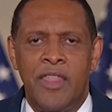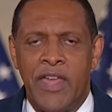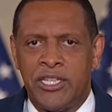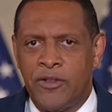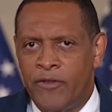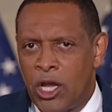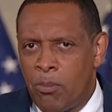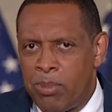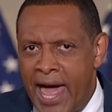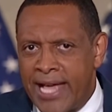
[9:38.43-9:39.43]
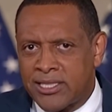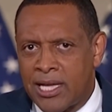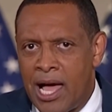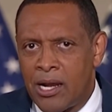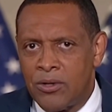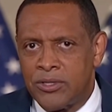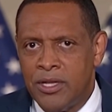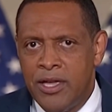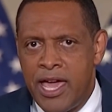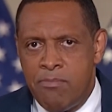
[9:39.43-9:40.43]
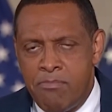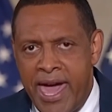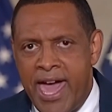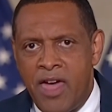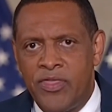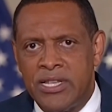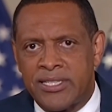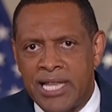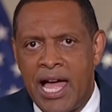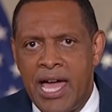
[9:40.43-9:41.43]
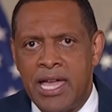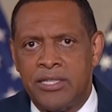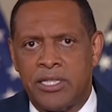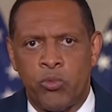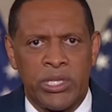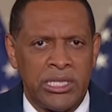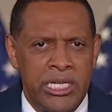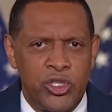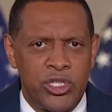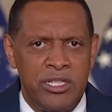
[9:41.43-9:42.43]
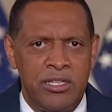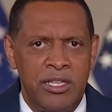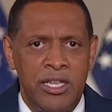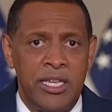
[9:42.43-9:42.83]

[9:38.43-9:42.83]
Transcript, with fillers: that develop black scholars in math and science and religion,